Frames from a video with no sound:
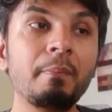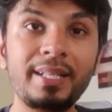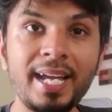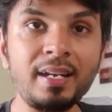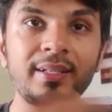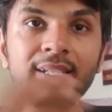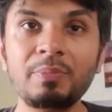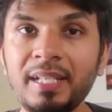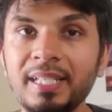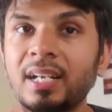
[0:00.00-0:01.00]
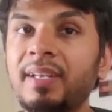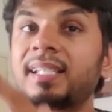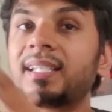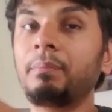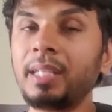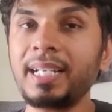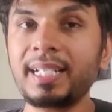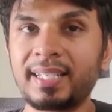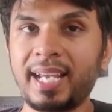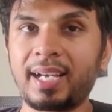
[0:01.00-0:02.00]
then this means that when something is
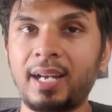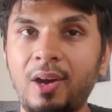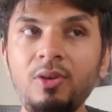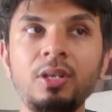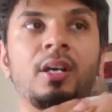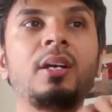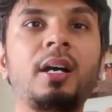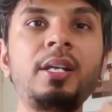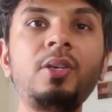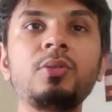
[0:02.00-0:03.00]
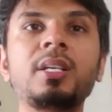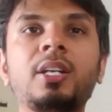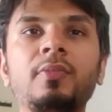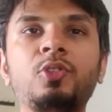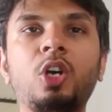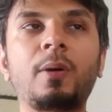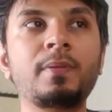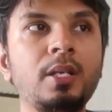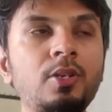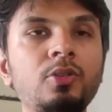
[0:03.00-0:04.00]
taken out, a new set of jobs,
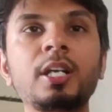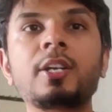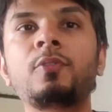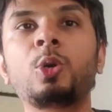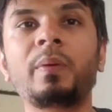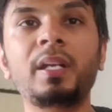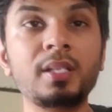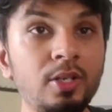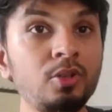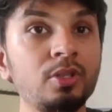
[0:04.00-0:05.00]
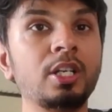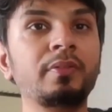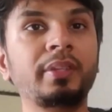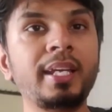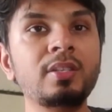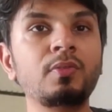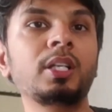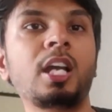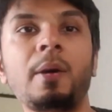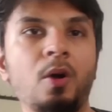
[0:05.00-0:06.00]
a new set of domains, a new set of things would
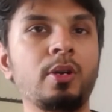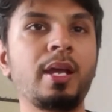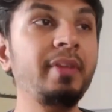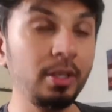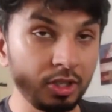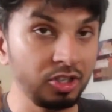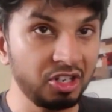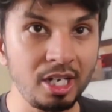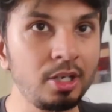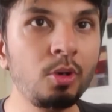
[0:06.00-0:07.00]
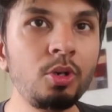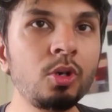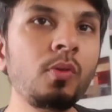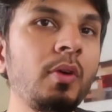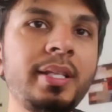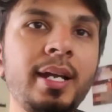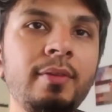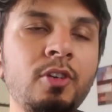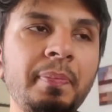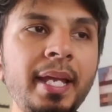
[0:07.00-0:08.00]
come out. And we still don't know what that
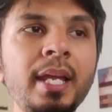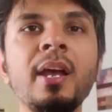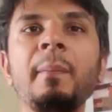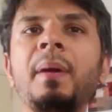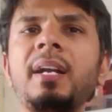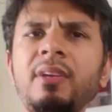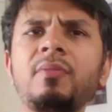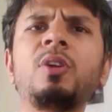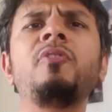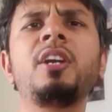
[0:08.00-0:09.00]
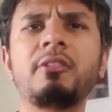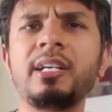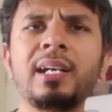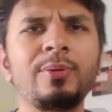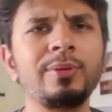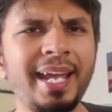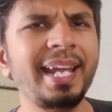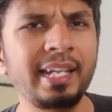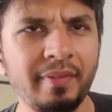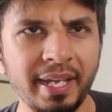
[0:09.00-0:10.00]
would be, but we would figure it out
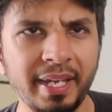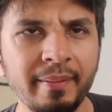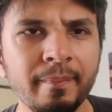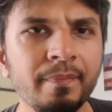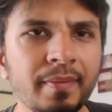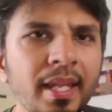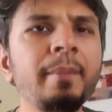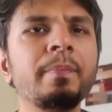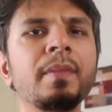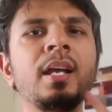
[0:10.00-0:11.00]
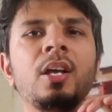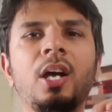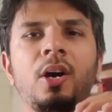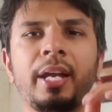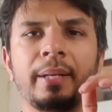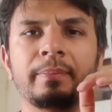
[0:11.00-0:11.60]
anyway. Right? Okay.